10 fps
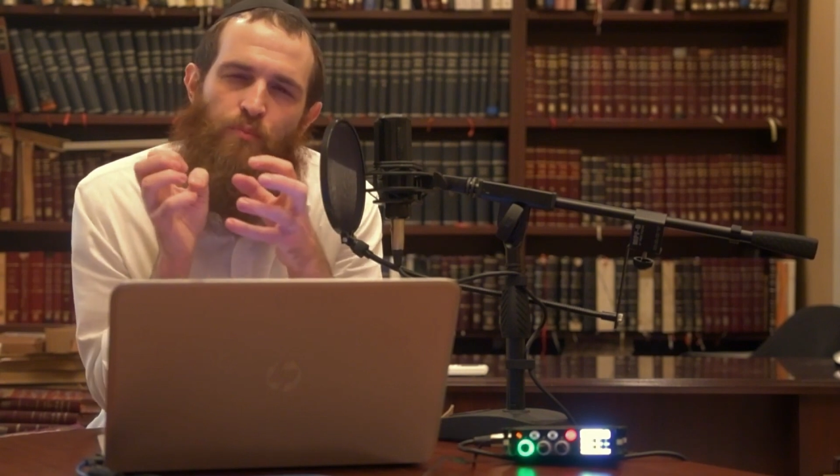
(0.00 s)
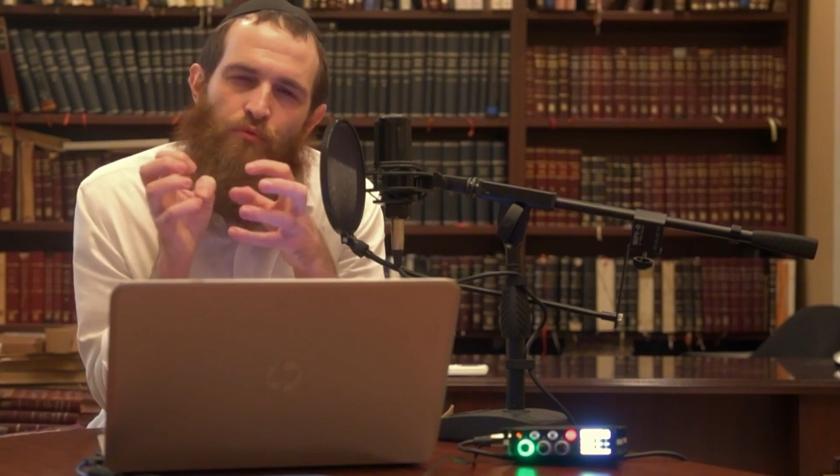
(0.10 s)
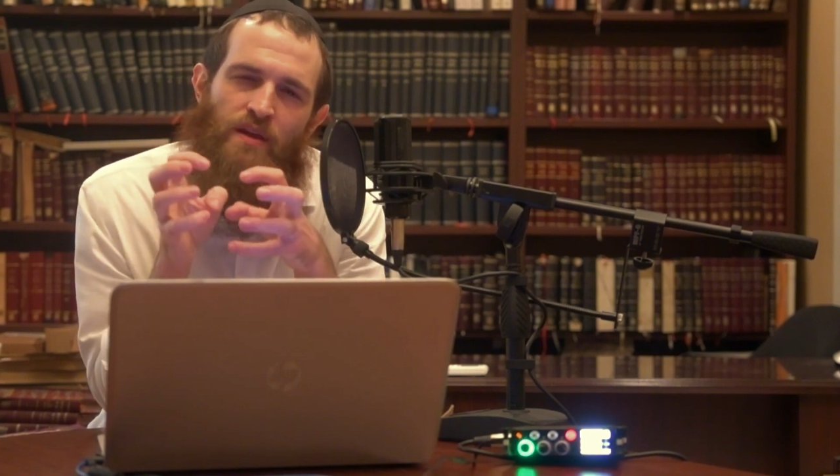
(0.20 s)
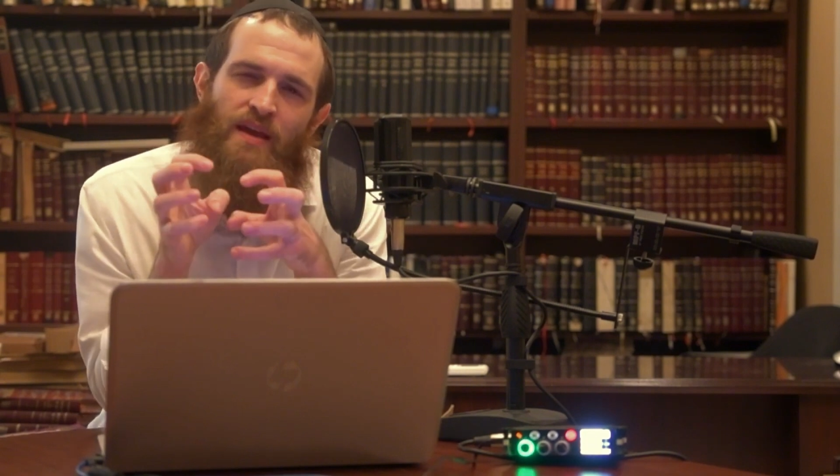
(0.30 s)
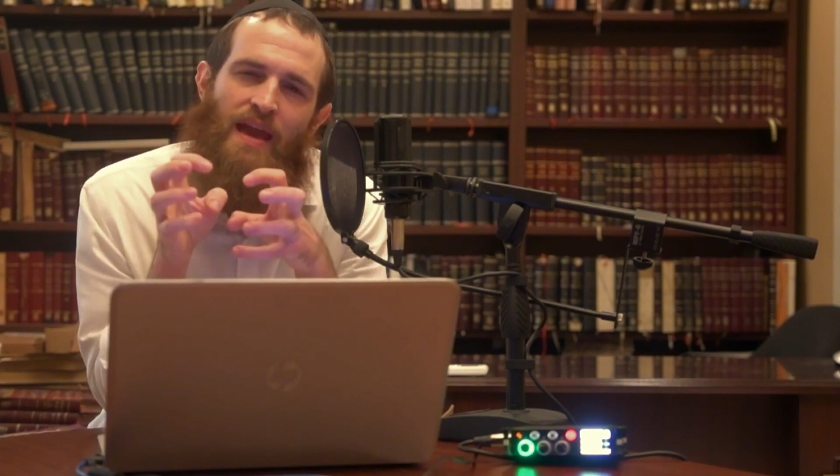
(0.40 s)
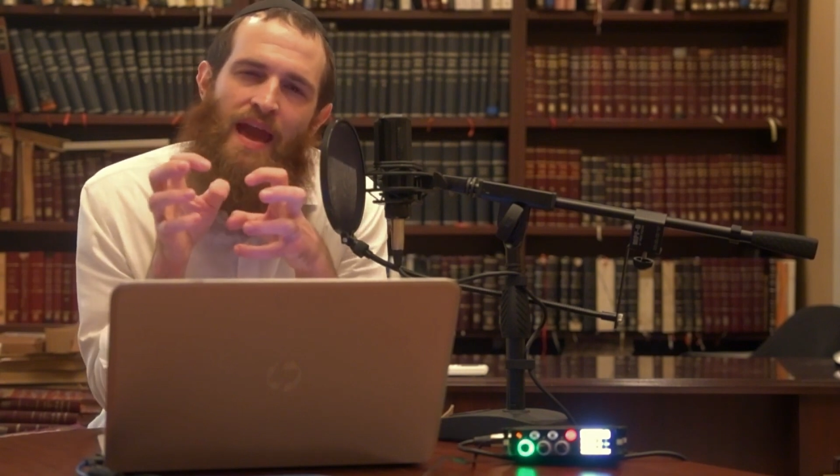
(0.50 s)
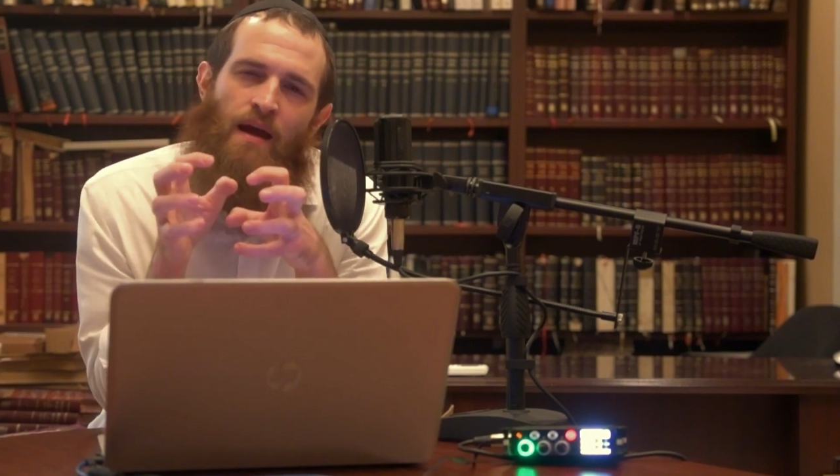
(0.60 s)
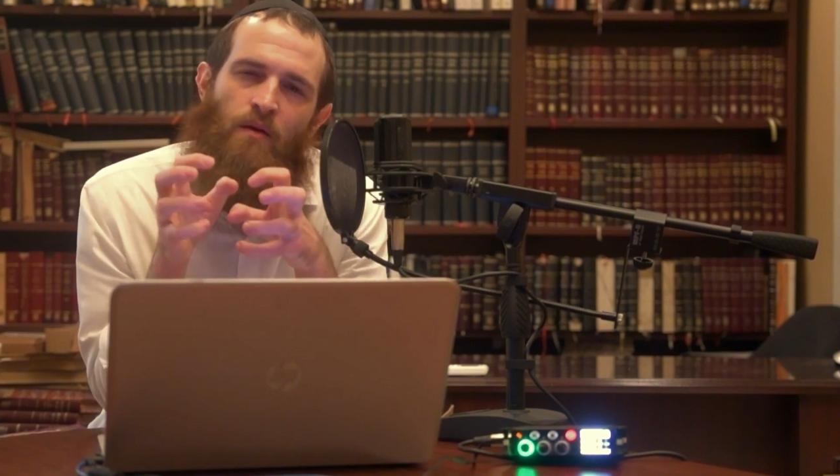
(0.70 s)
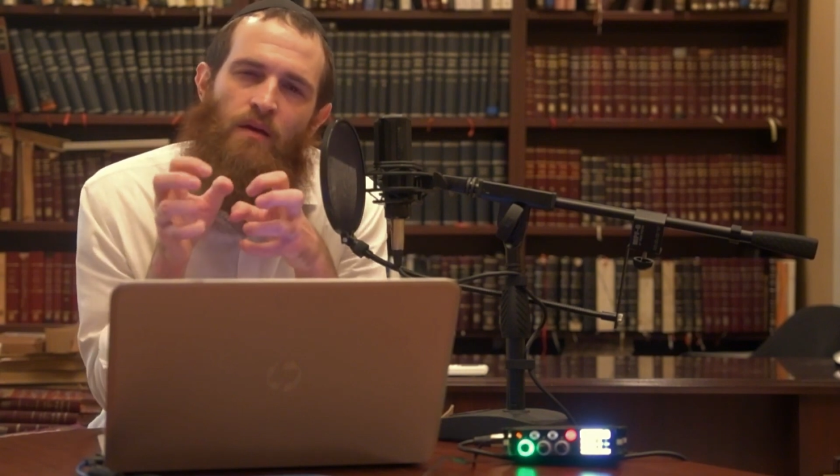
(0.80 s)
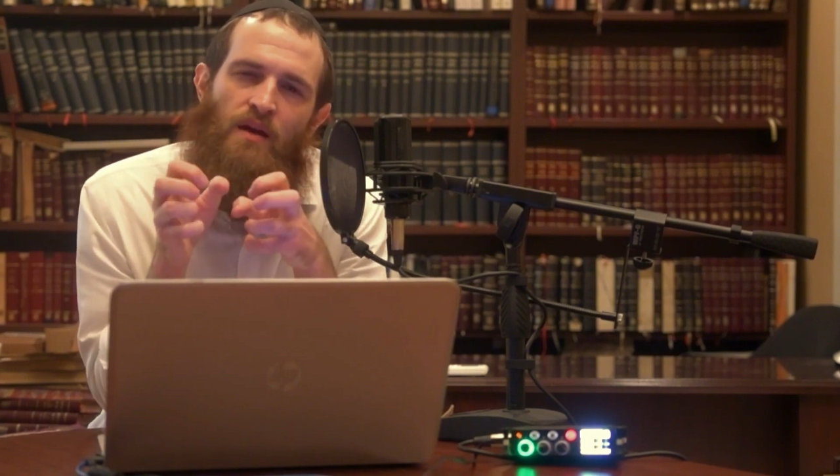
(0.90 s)
bring
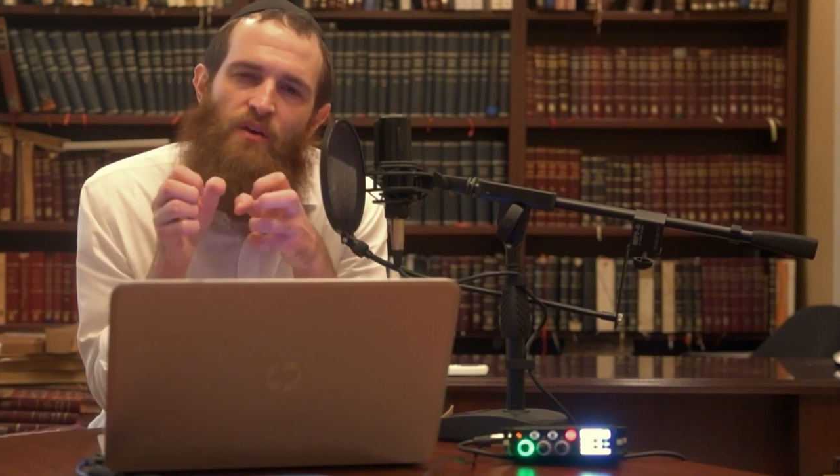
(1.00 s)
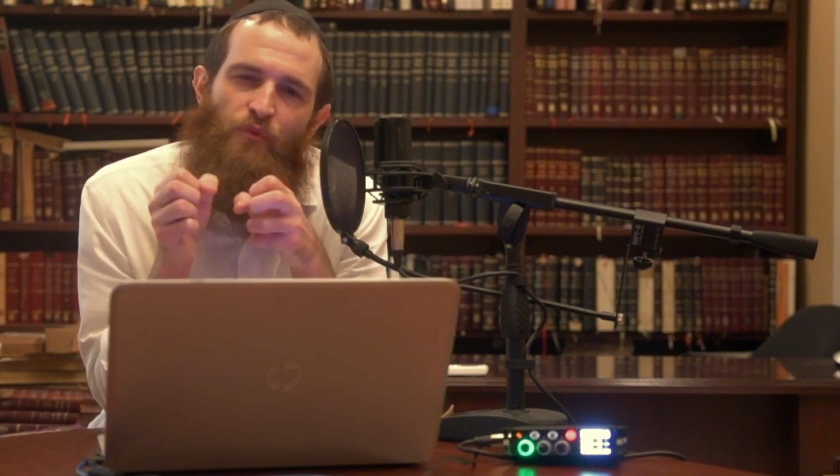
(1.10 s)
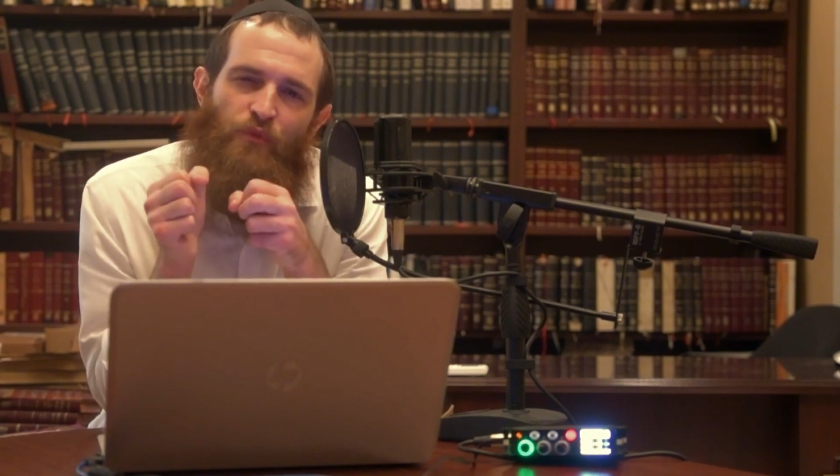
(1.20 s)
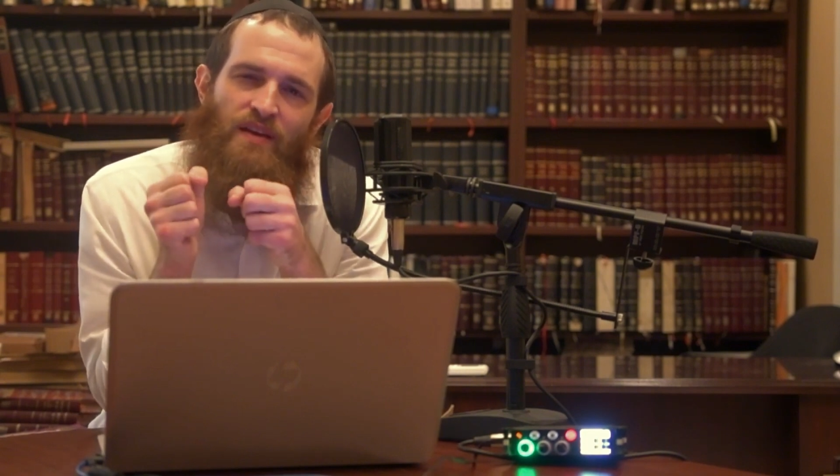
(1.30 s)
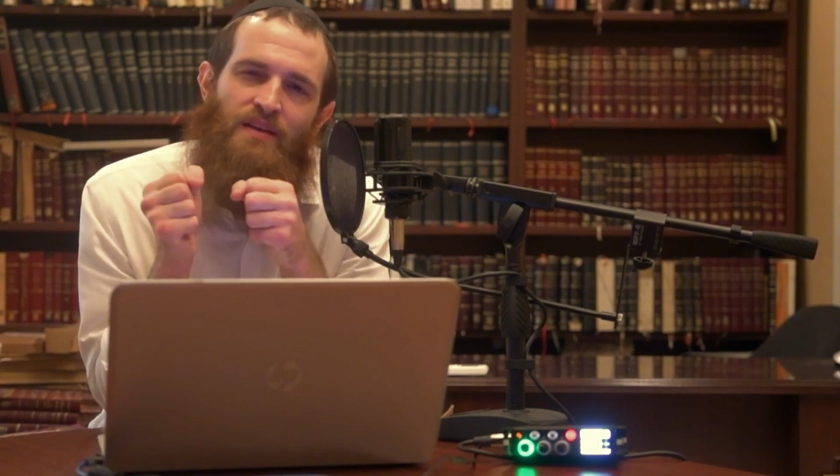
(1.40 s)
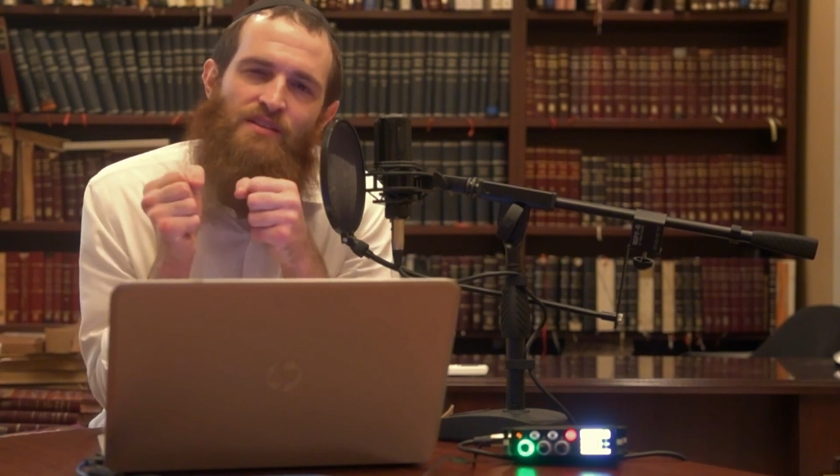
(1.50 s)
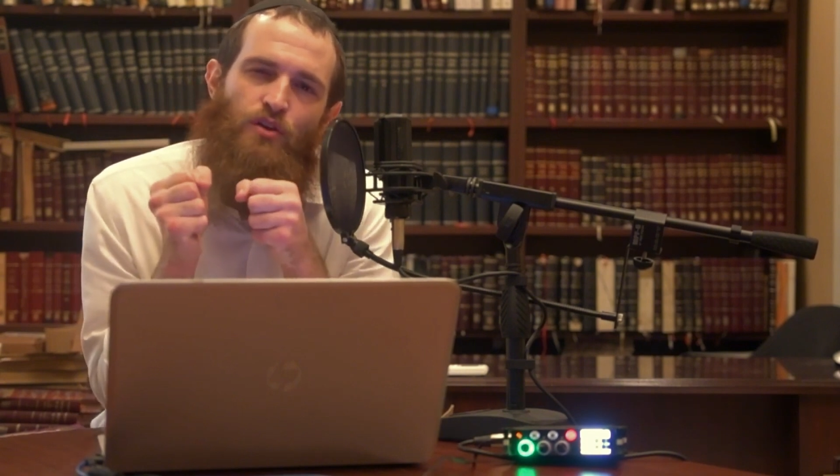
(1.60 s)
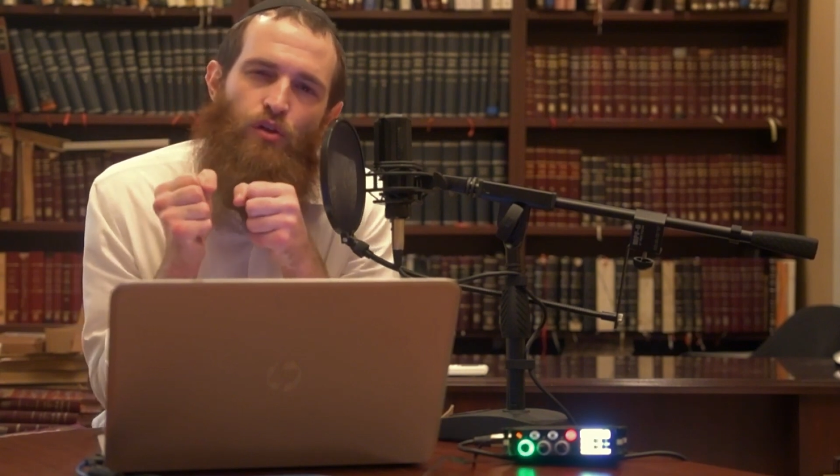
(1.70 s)
our feelings